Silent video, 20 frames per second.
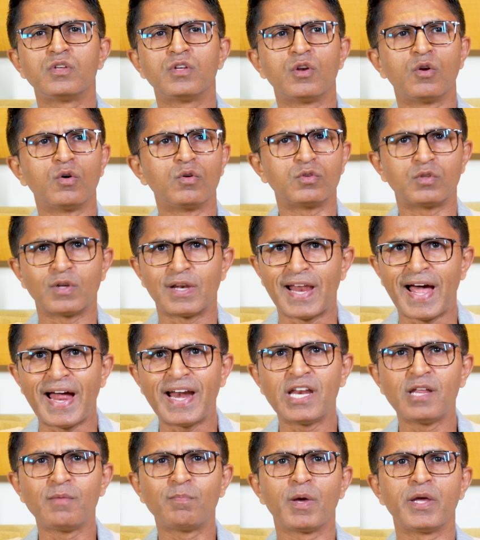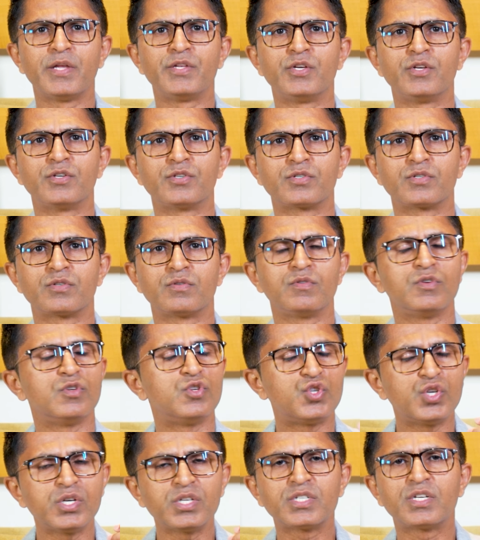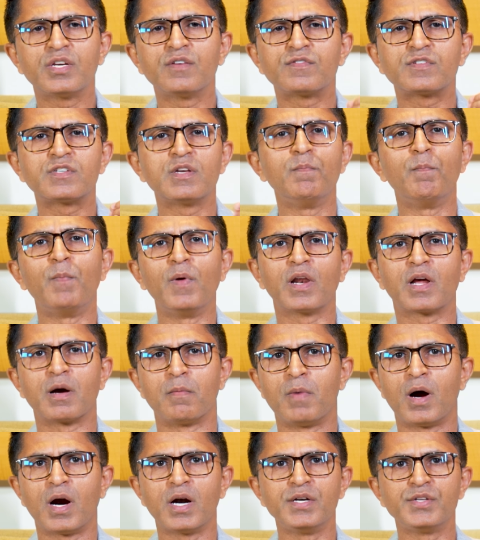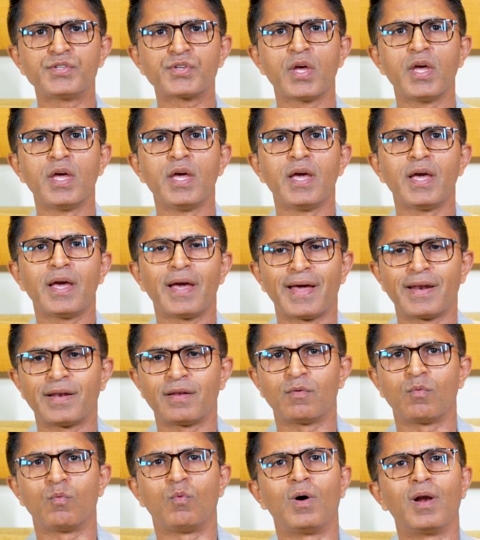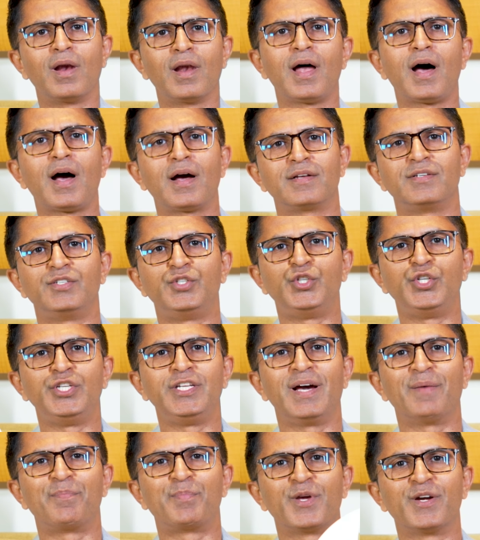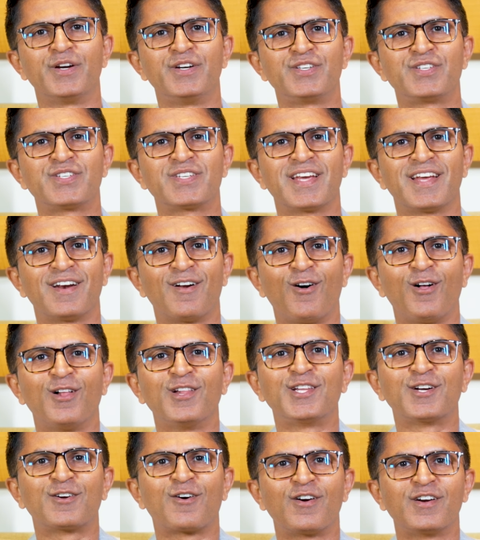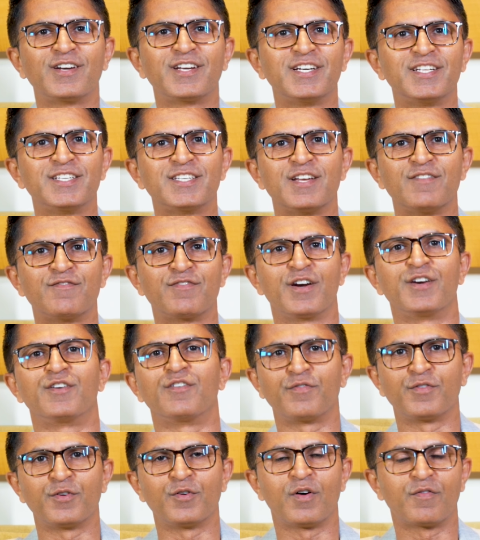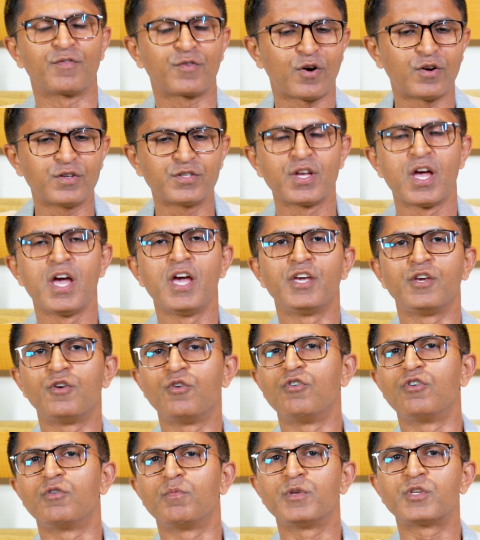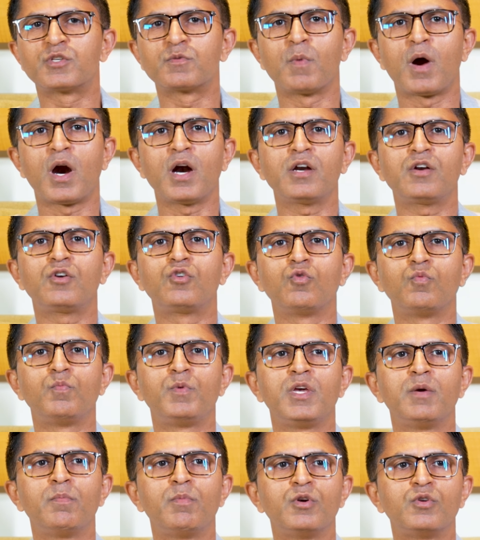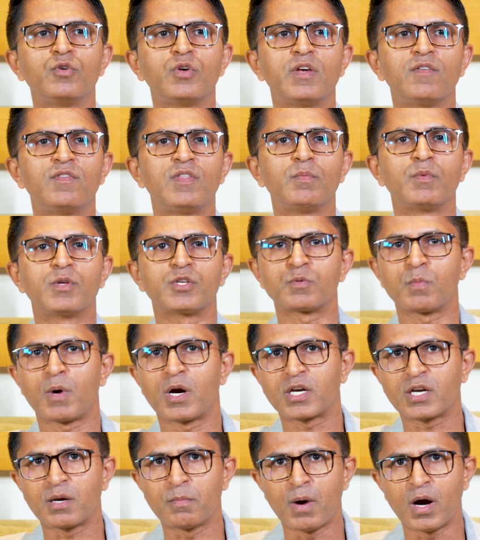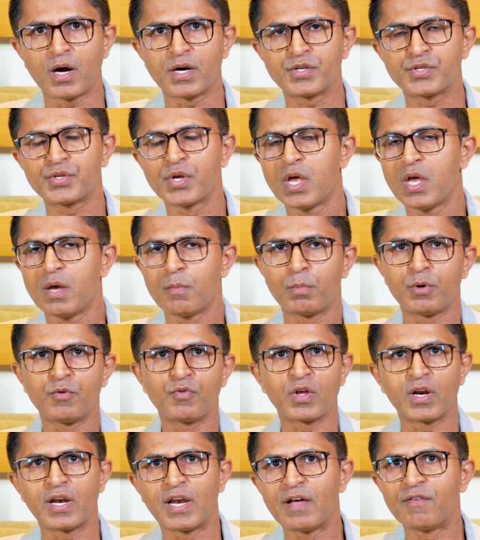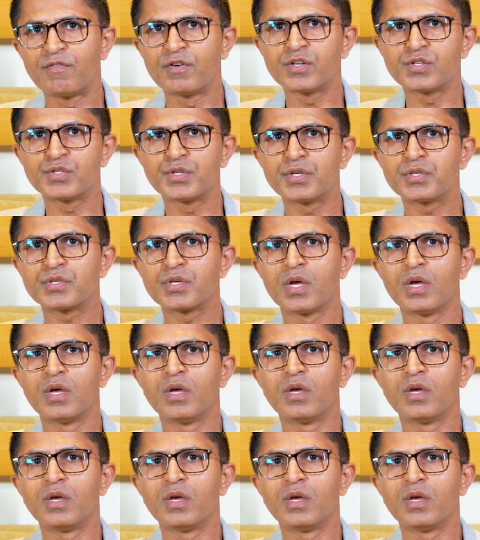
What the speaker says: to landing pages. You just give simple commands and voila, genie appears and all the content is in front of you. Of course, you need to be smart to be able to give them the smart commands. But if you can leverage this,